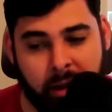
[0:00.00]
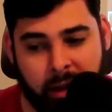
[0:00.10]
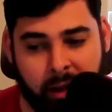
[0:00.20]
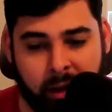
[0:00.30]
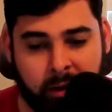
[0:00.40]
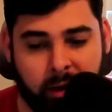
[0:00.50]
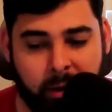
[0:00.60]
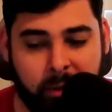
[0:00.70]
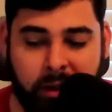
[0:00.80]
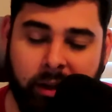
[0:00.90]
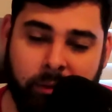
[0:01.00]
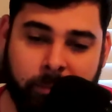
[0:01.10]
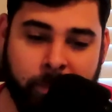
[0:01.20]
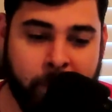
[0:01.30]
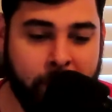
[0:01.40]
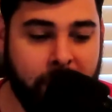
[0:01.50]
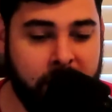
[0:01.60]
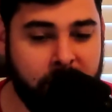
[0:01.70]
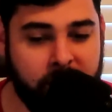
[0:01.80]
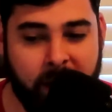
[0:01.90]
And I mean,
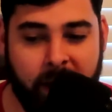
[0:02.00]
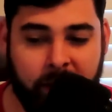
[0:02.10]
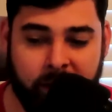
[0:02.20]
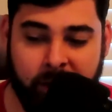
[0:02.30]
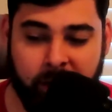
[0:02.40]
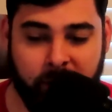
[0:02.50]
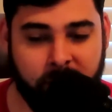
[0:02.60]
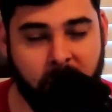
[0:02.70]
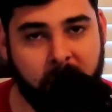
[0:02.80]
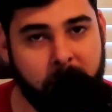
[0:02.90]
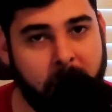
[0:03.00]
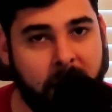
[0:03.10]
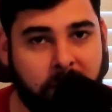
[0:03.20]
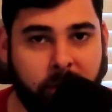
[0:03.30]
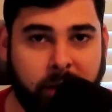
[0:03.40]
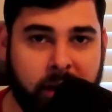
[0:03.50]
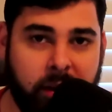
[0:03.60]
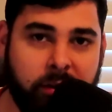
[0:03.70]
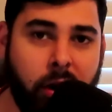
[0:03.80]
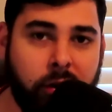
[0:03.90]
he's a dad, and he had a son in the back, so like
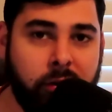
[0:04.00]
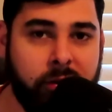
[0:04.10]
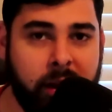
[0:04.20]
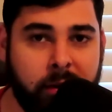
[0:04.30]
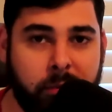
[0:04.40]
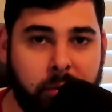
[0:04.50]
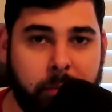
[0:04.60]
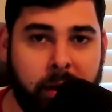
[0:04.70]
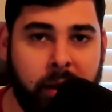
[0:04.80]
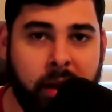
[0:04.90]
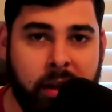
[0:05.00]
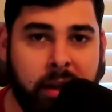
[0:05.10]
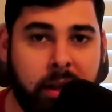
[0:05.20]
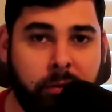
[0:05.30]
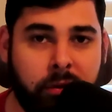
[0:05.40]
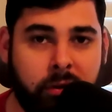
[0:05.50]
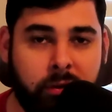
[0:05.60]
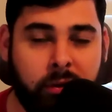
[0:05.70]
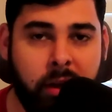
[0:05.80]
it's understandable, but he was just,